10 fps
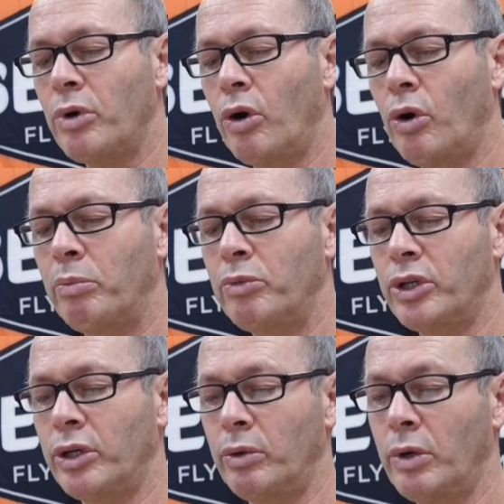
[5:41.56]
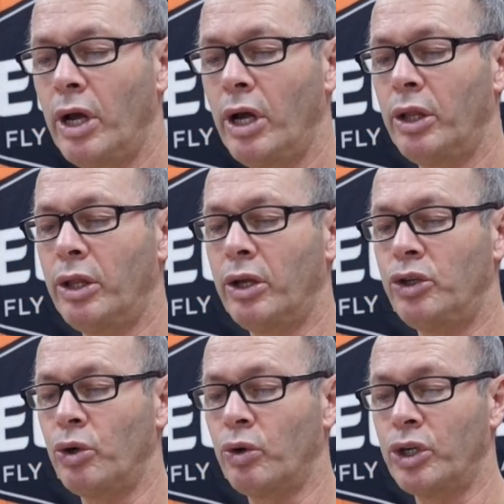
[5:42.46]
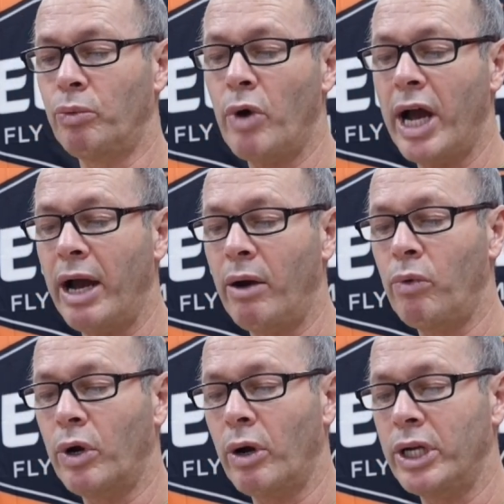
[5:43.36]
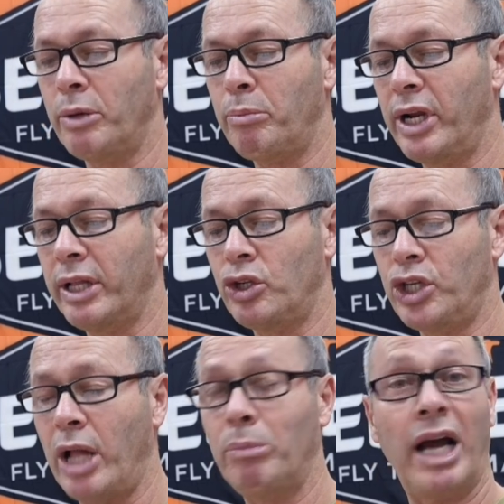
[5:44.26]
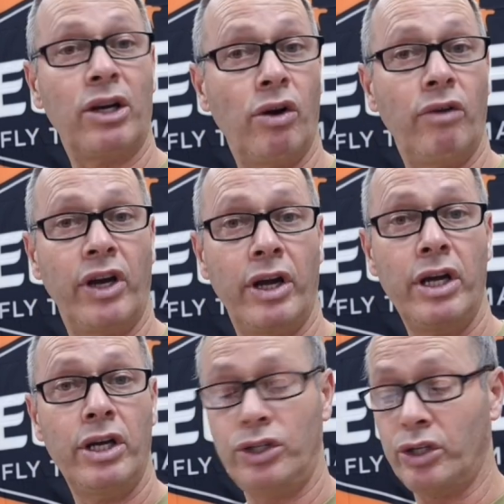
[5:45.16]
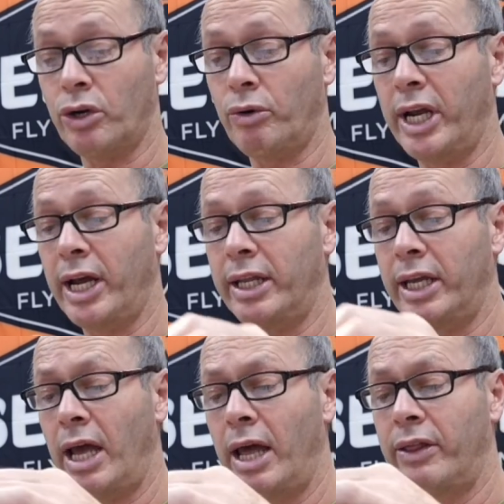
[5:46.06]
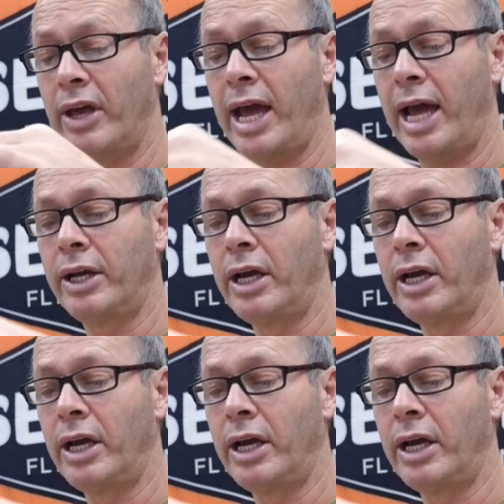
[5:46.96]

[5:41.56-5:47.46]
up to the junction where we're going to bring the shell back over to create the head.